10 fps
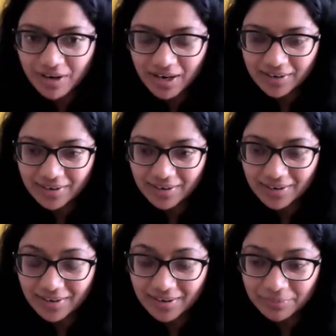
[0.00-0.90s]
and
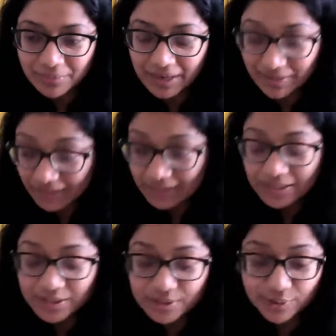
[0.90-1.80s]
rightly
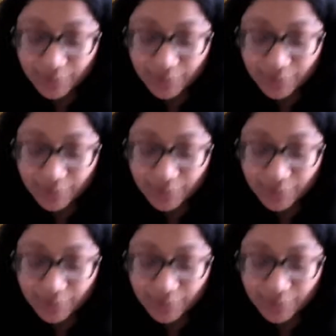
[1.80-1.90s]
so.